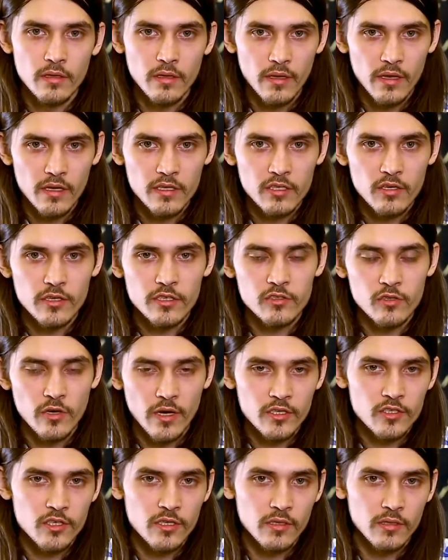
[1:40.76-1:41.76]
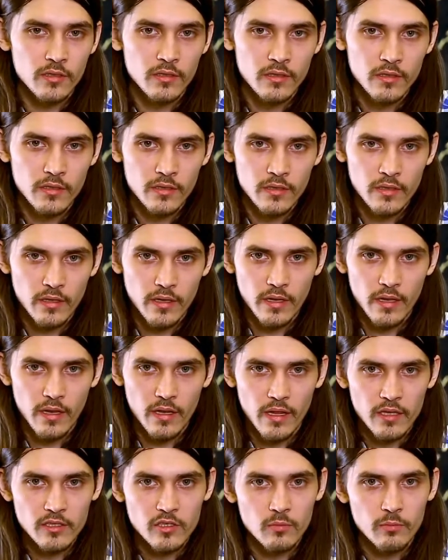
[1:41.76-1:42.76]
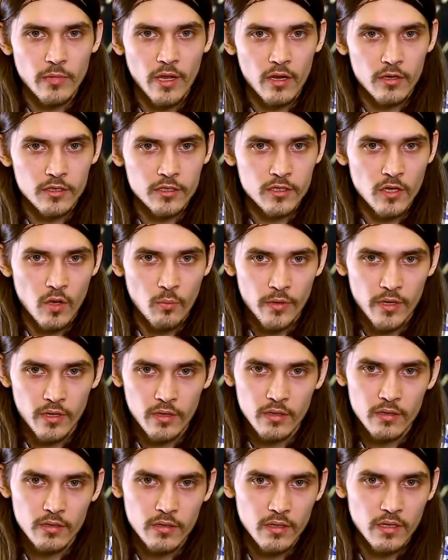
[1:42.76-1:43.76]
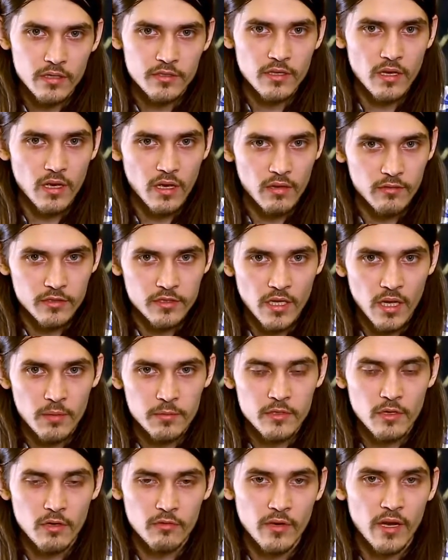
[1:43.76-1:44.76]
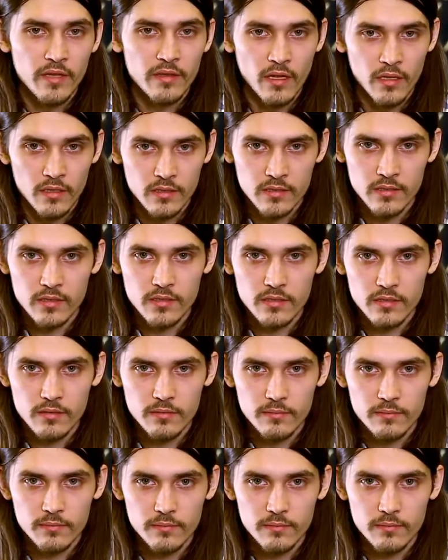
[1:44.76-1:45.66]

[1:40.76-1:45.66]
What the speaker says: X-ray structural, electron microscopic, and other types of analysis.